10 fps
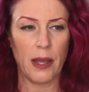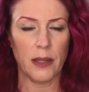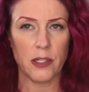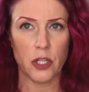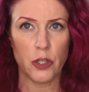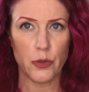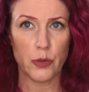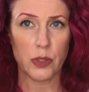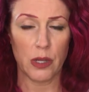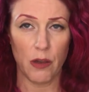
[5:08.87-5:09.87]
I like to
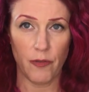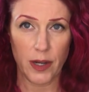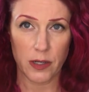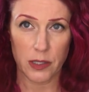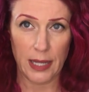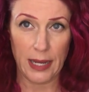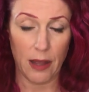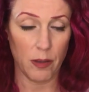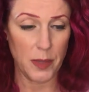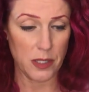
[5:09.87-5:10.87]
use Aveda's Light
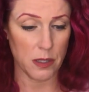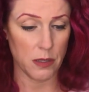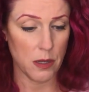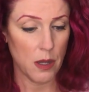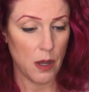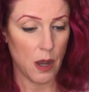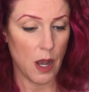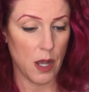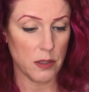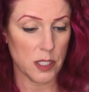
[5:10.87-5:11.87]
Element
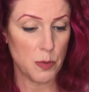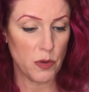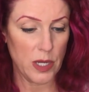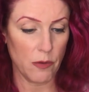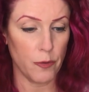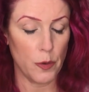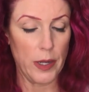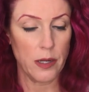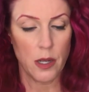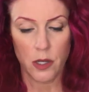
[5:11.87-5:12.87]
smoothing fluid.